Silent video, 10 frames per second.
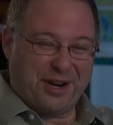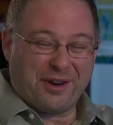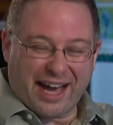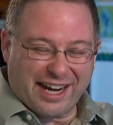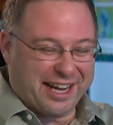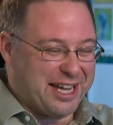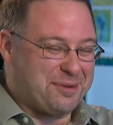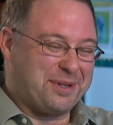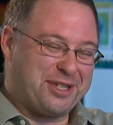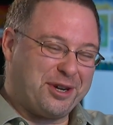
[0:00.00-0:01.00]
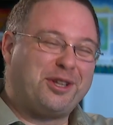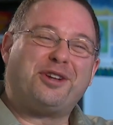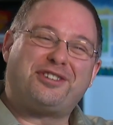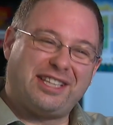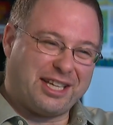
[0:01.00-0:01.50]
Hanukkah has been so
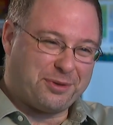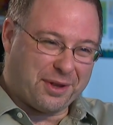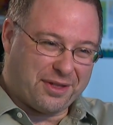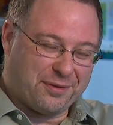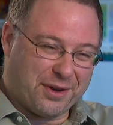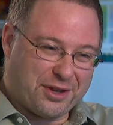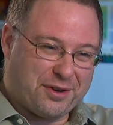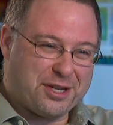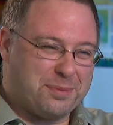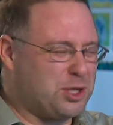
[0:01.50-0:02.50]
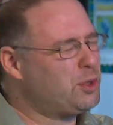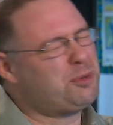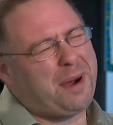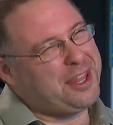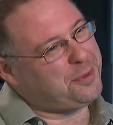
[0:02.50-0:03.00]
closely linked with, with Christmas,
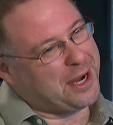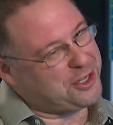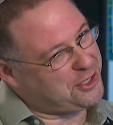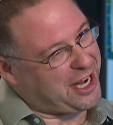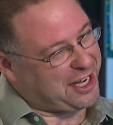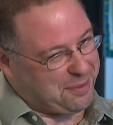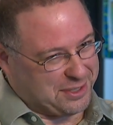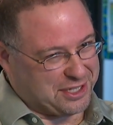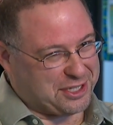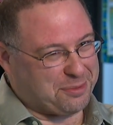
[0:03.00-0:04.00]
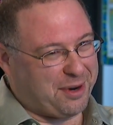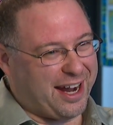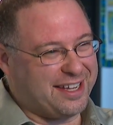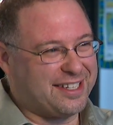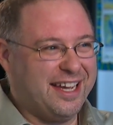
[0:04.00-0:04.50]
which, by the way, should not come as a
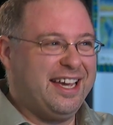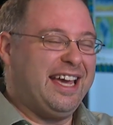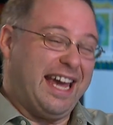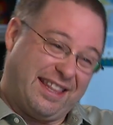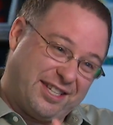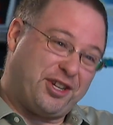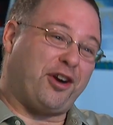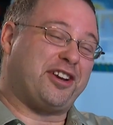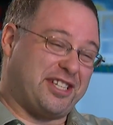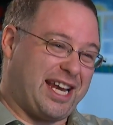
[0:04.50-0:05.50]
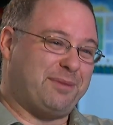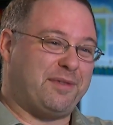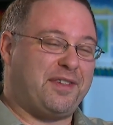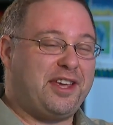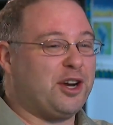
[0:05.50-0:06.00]
surprise. In the darkest time
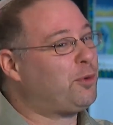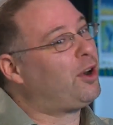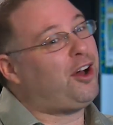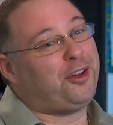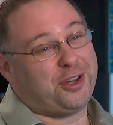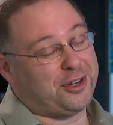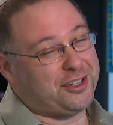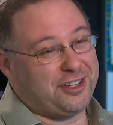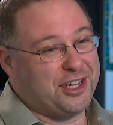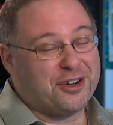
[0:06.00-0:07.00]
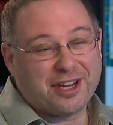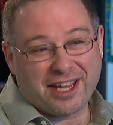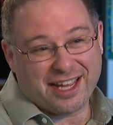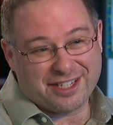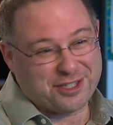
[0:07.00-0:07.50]
of the year, we're all
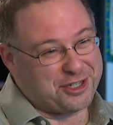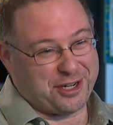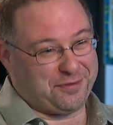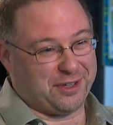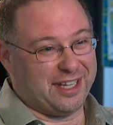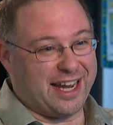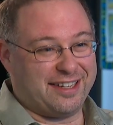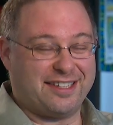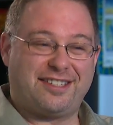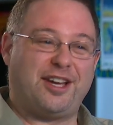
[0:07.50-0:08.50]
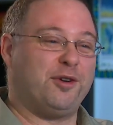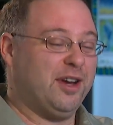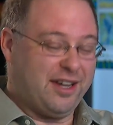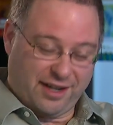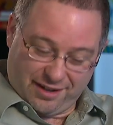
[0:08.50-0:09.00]
yearning and searching for light. And so
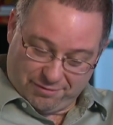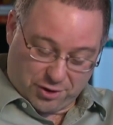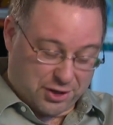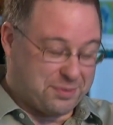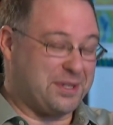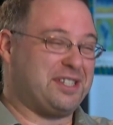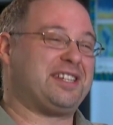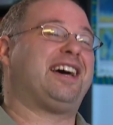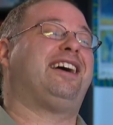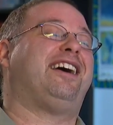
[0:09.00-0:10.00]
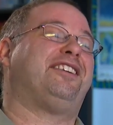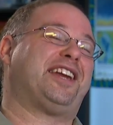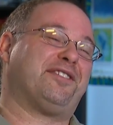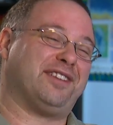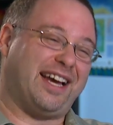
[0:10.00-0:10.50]
Christmas is a
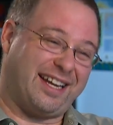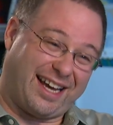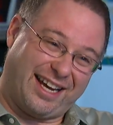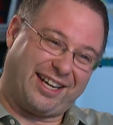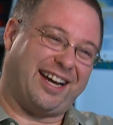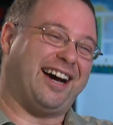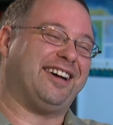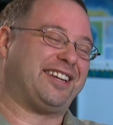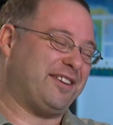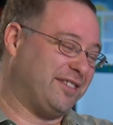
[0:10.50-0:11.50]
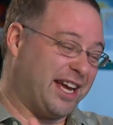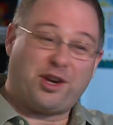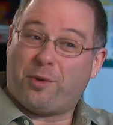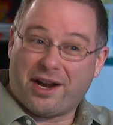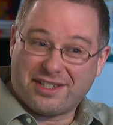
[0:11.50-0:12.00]
holiday of light, Hanukkah, a holiday of light,
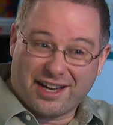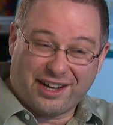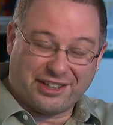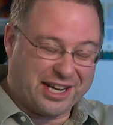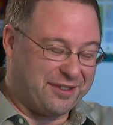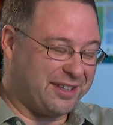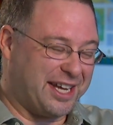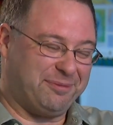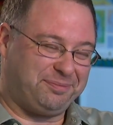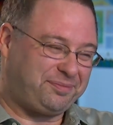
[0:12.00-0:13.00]
Kwanzaa, a holiday of light.